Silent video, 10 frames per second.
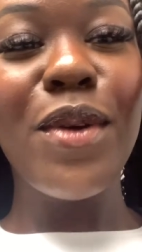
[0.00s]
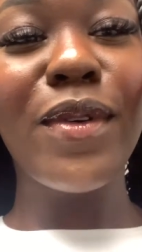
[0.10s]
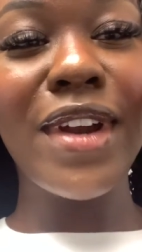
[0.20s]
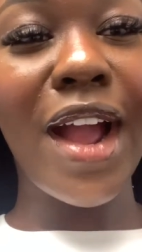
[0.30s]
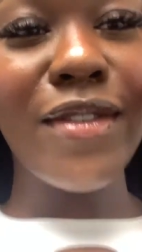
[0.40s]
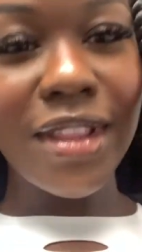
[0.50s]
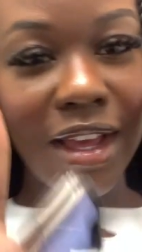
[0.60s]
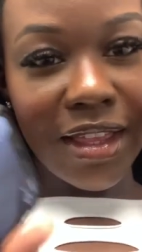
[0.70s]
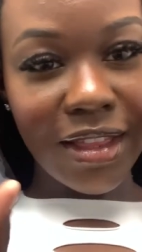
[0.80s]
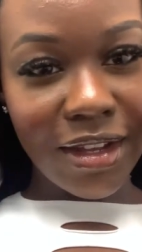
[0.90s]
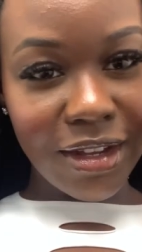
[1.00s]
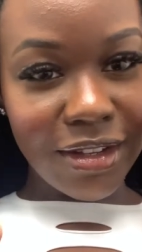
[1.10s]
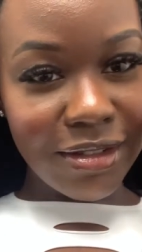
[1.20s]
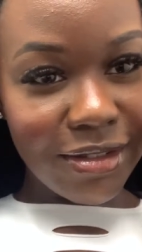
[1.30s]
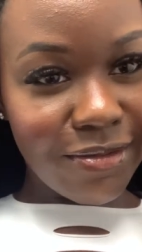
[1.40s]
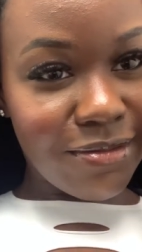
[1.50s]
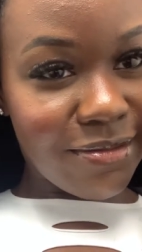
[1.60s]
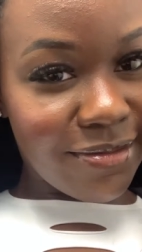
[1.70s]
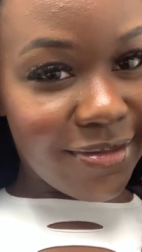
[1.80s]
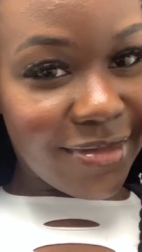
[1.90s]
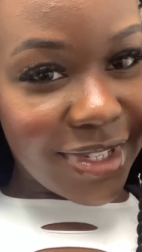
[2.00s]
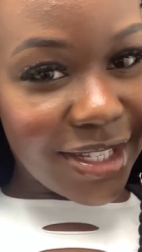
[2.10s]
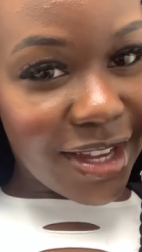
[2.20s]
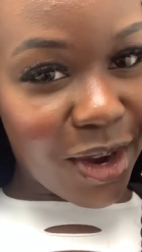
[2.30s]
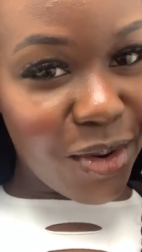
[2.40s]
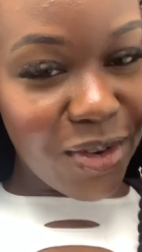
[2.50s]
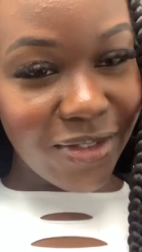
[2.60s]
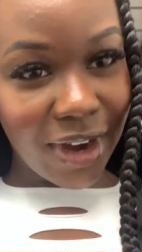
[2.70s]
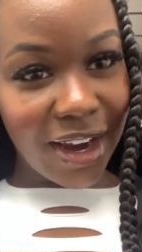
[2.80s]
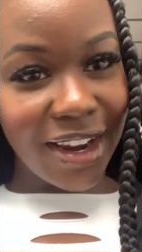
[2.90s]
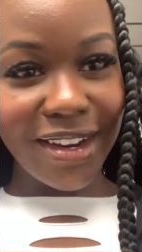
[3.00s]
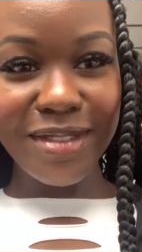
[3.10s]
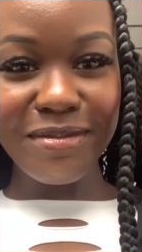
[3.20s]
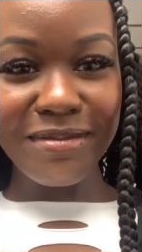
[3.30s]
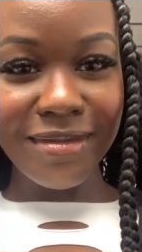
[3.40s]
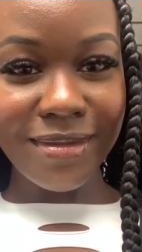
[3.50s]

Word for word: We're now in like the, the tunnel, right?